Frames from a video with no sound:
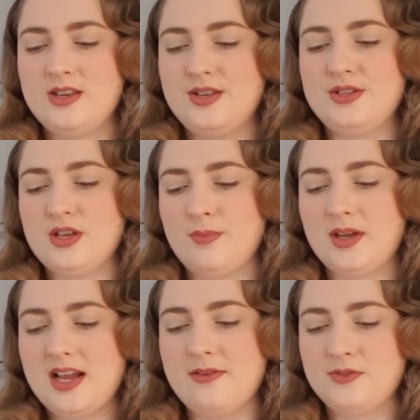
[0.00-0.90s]
So I'm
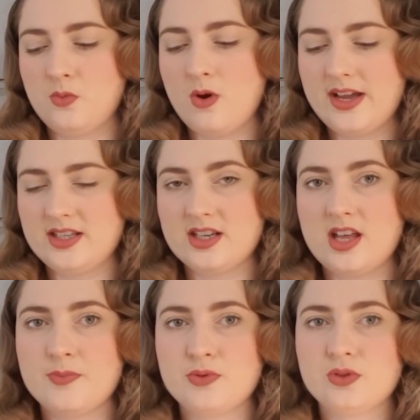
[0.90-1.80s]
gonna have to wind
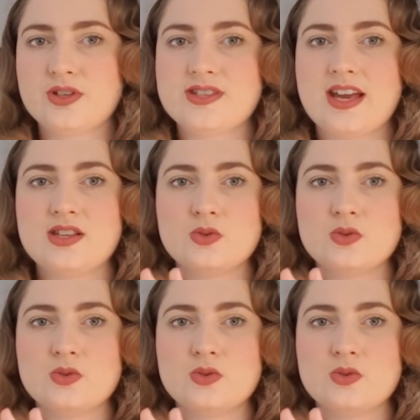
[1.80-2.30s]
another ball because that is